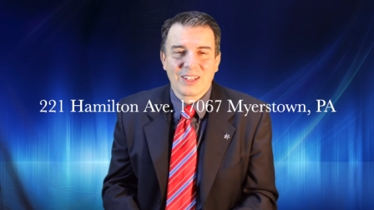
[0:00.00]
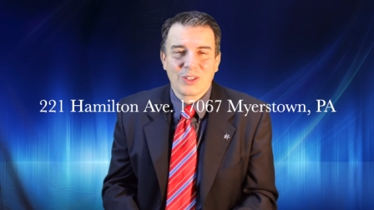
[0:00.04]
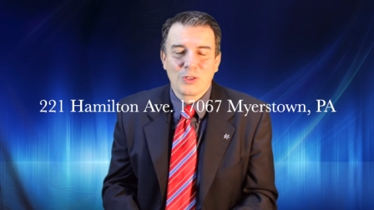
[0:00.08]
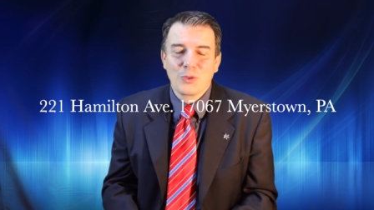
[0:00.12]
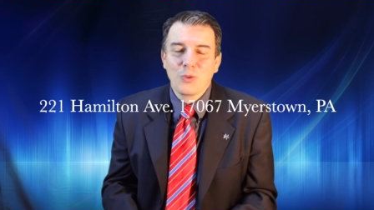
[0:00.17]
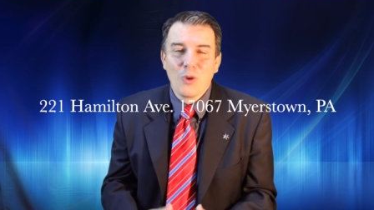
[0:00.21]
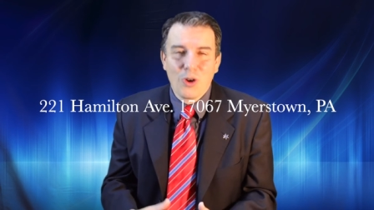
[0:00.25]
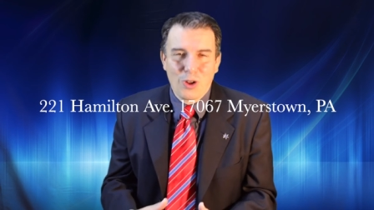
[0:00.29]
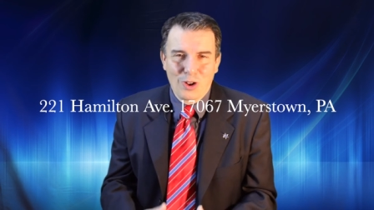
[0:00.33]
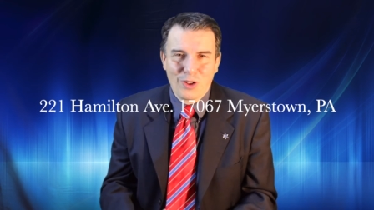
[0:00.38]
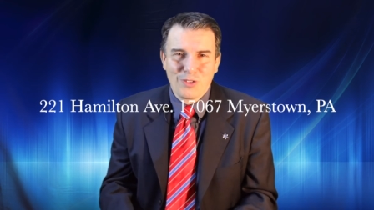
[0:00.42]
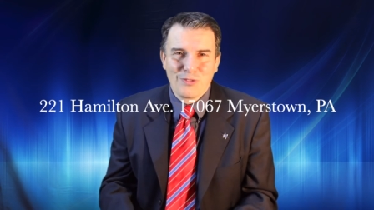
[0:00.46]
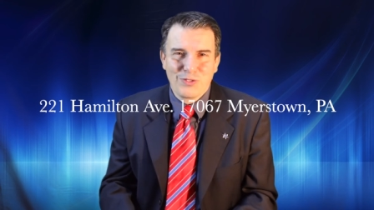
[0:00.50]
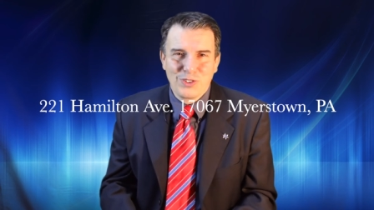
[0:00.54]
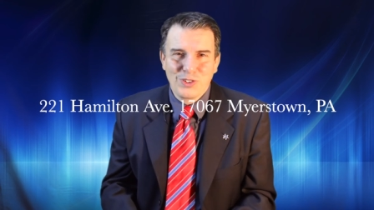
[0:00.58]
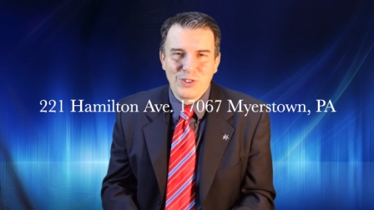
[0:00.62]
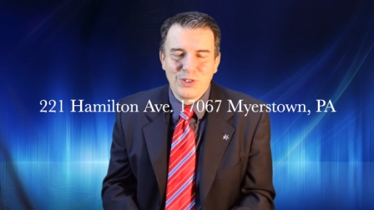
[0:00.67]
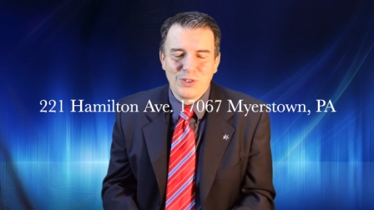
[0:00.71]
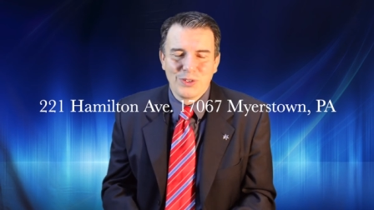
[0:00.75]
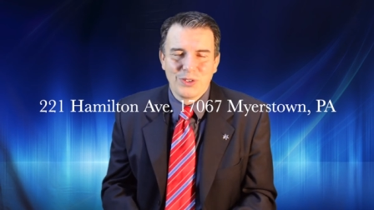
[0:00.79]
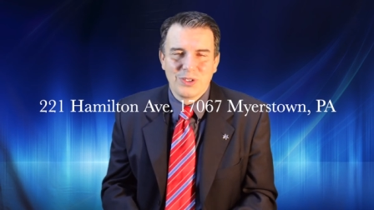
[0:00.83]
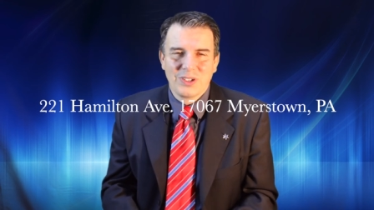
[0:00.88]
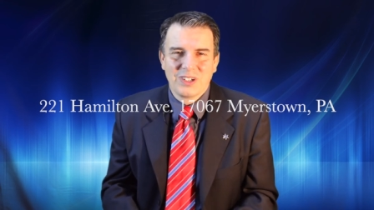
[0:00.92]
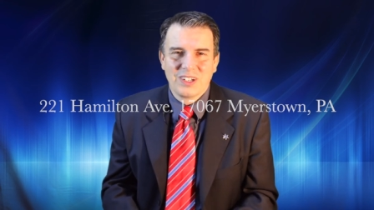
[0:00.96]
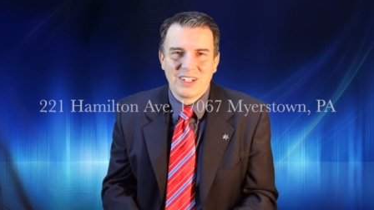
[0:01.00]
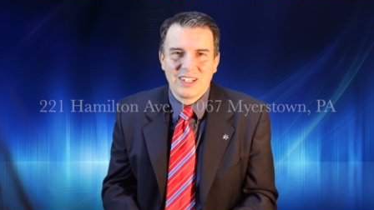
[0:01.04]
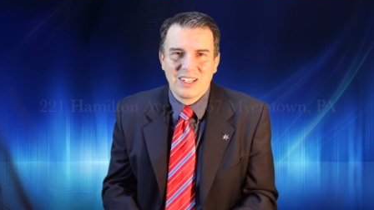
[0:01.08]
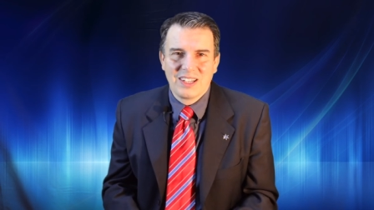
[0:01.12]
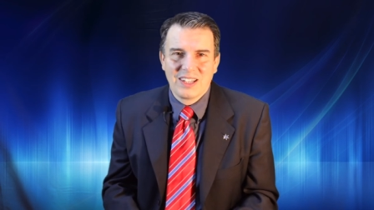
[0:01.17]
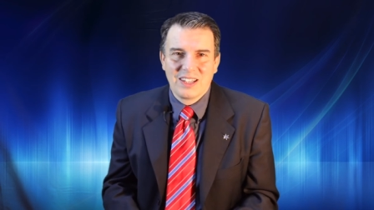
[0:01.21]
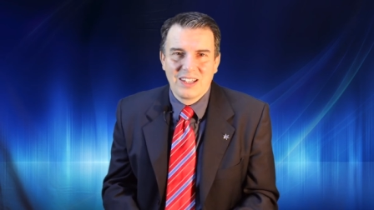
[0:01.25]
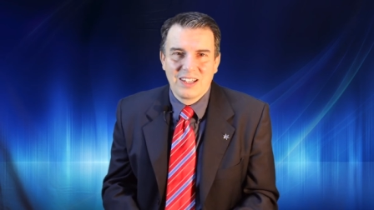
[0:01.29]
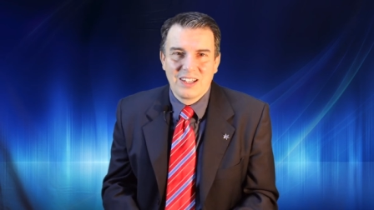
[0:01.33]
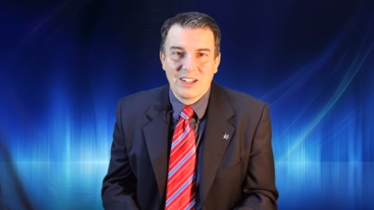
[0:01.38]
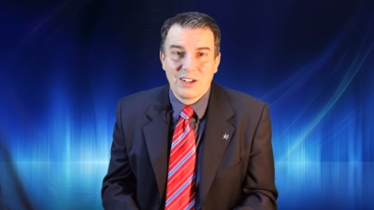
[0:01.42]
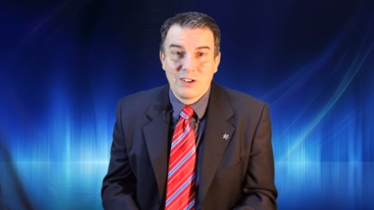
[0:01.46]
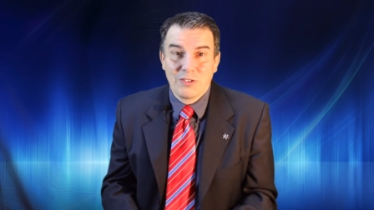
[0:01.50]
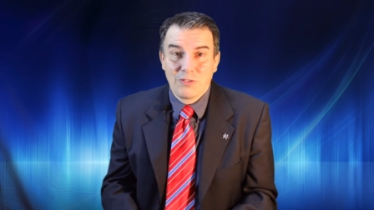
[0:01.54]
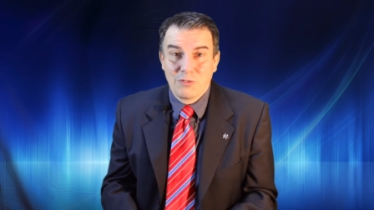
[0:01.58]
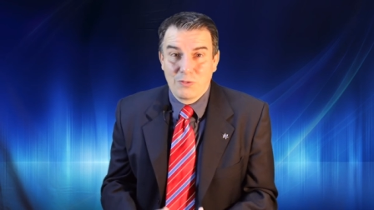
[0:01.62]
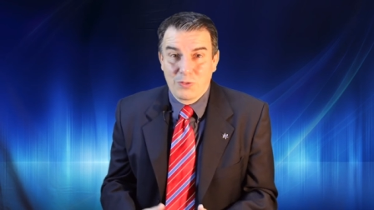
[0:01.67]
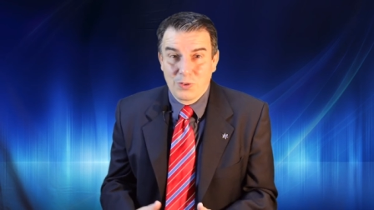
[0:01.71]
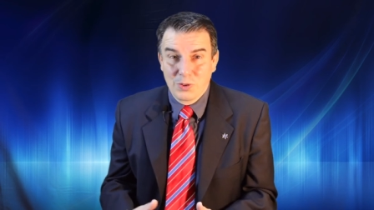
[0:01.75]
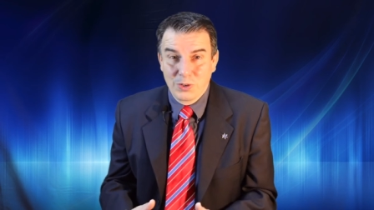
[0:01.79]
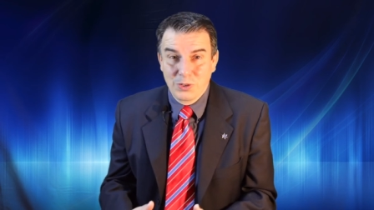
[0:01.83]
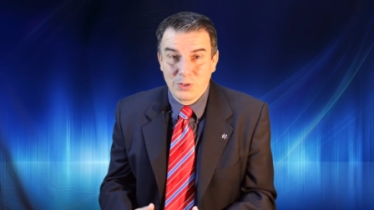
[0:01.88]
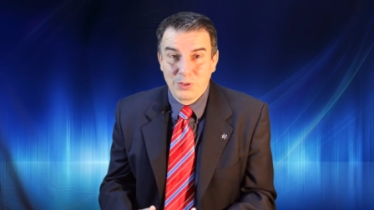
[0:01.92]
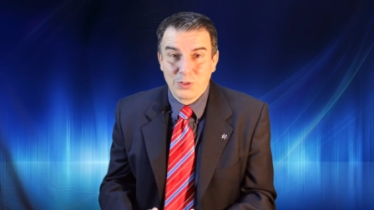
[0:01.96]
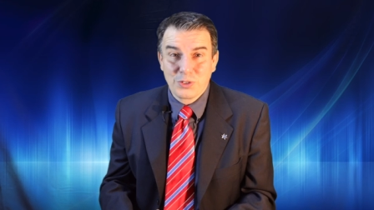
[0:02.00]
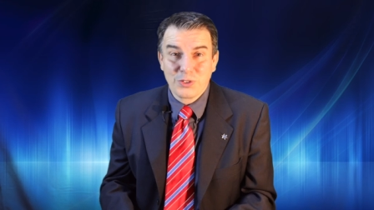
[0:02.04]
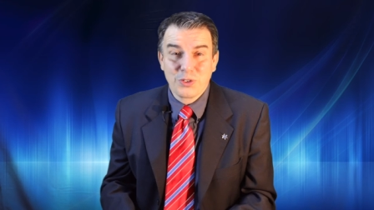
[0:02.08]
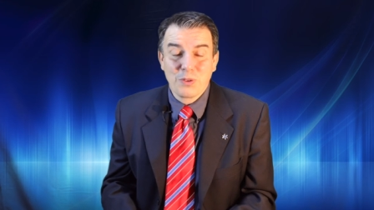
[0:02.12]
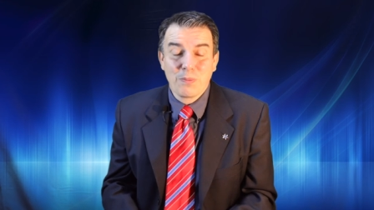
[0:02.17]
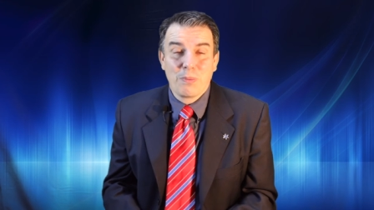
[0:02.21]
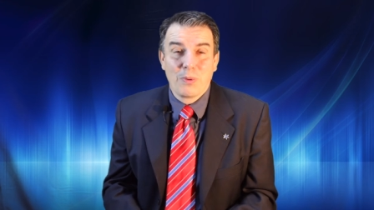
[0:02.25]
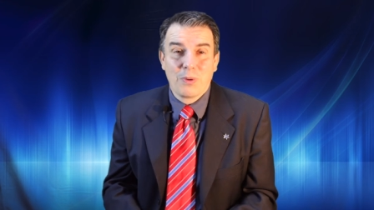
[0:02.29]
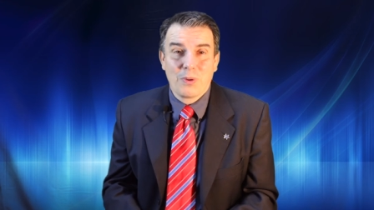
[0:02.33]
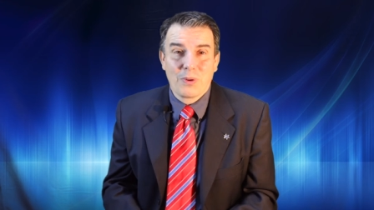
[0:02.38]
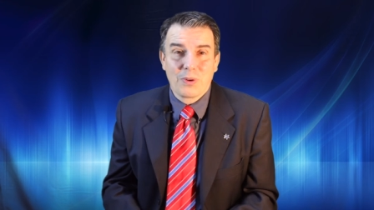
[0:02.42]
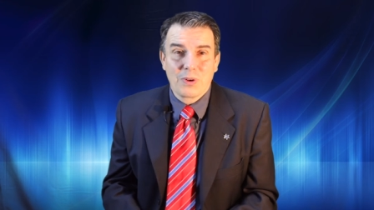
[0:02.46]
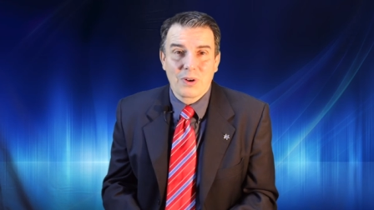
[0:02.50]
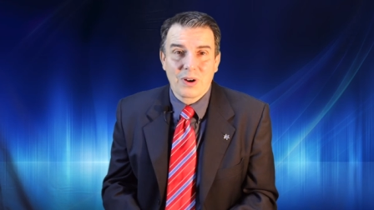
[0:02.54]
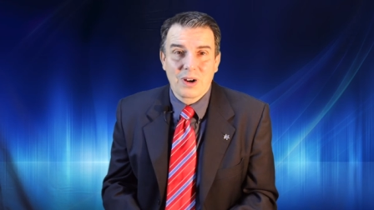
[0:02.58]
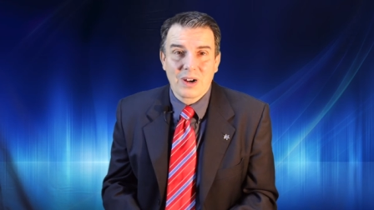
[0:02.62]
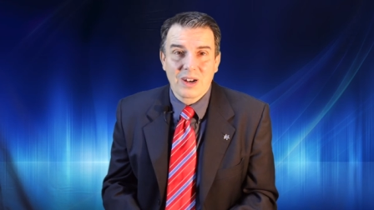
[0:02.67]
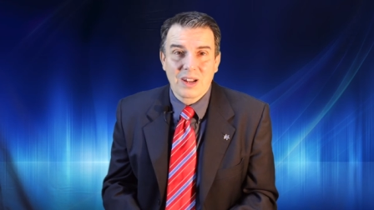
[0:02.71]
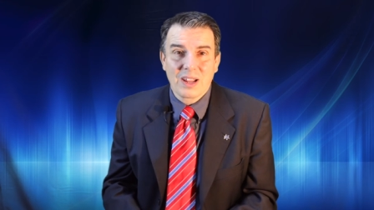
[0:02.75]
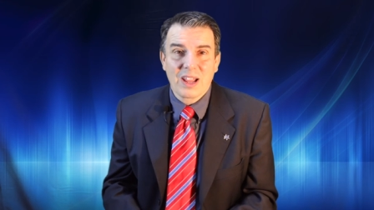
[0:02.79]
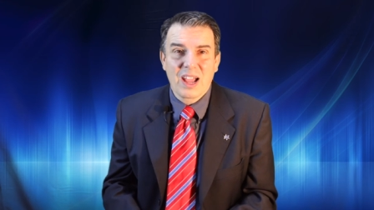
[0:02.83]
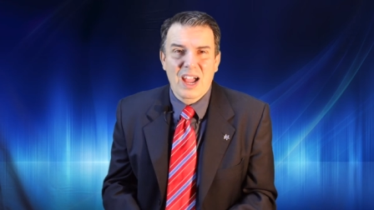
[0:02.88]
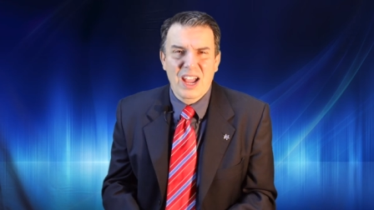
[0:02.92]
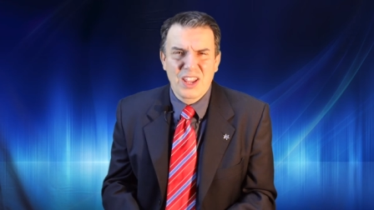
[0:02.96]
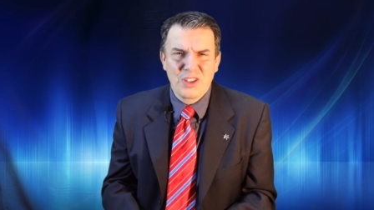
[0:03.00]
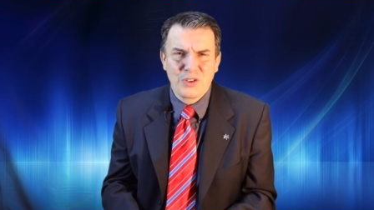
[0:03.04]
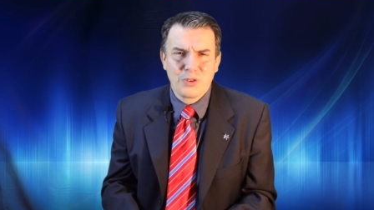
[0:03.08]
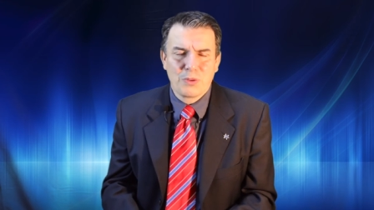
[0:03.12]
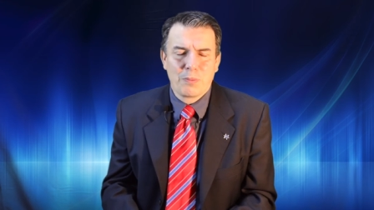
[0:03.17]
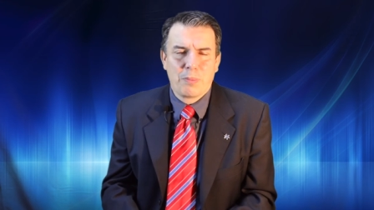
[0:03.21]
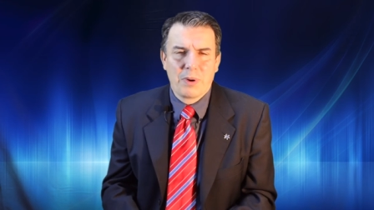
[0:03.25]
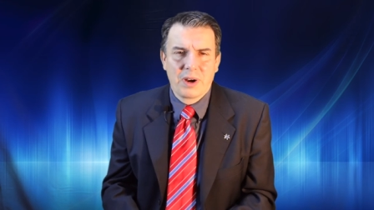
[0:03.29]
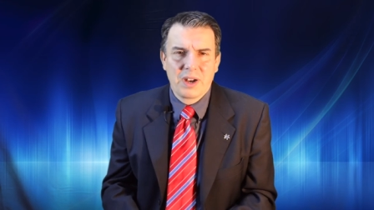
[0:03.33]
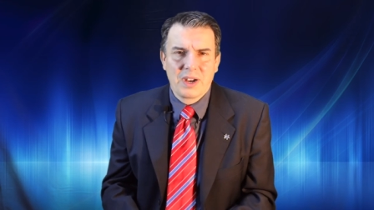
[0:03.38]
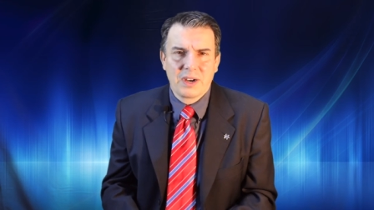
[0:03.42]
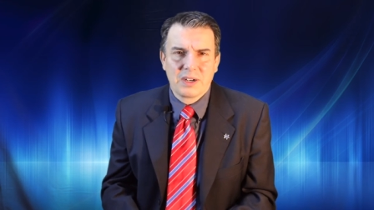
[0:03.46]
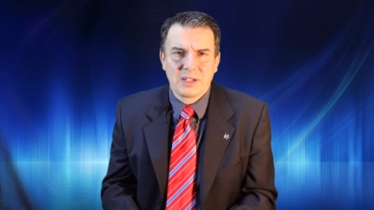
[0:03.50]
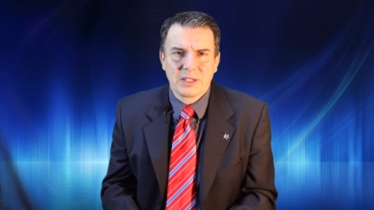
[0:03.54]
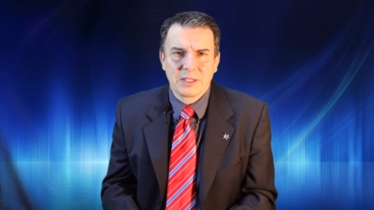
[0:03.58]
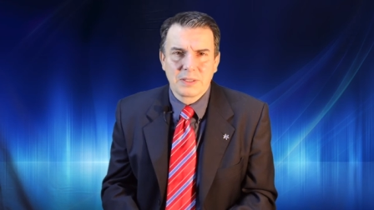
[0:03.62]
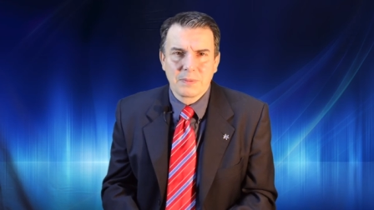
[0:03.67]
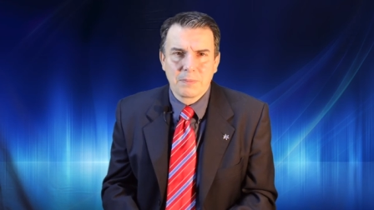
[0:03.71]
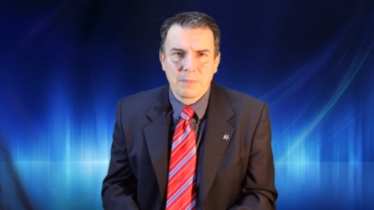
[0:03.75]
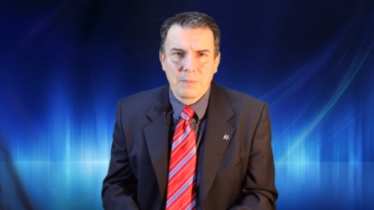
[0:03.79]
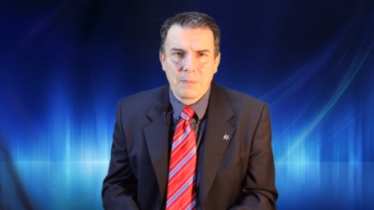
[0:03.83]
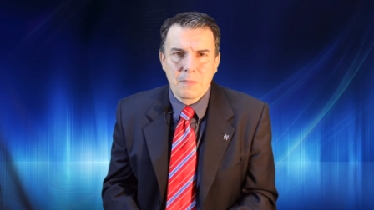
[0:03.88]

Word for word: to all of you for your support and your prayers.